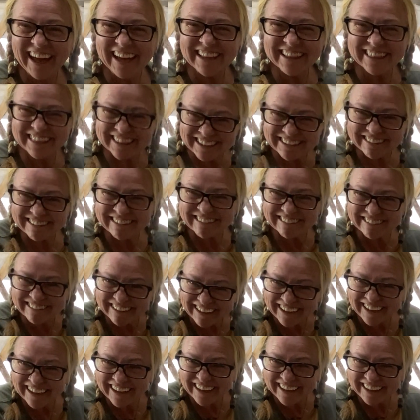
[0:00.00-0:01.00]
This is
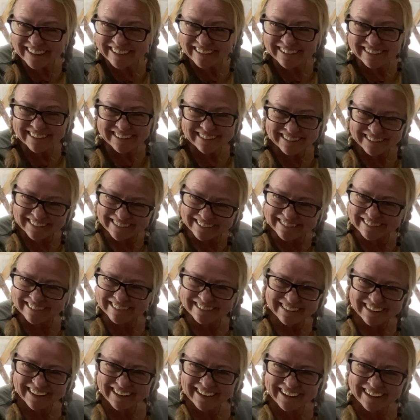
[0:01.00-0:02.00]
it. This is
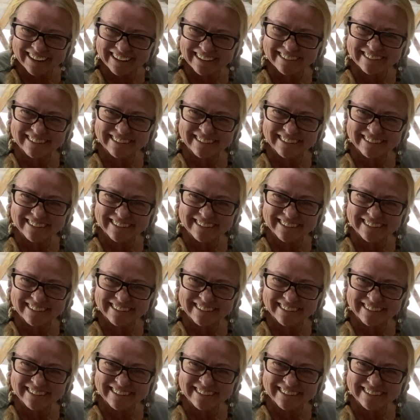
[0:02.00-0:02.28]
it.